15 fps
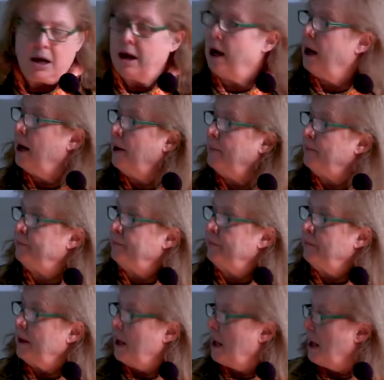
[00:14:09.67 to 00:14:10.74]
Um,
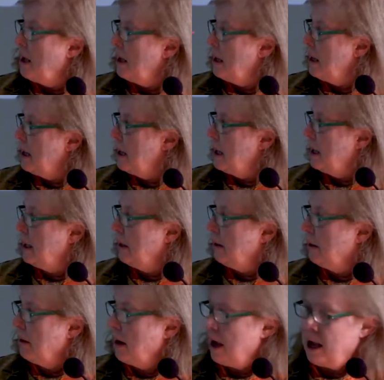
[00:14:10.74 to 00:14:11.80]

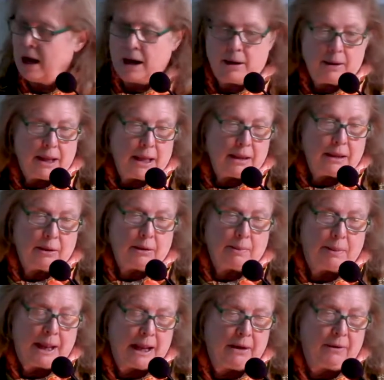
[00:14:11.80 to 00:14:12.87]
here. Uh, it, there are a
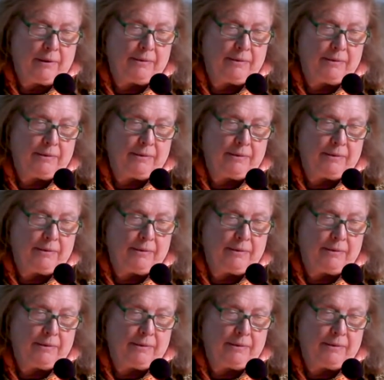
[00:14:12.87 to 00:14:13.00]
pair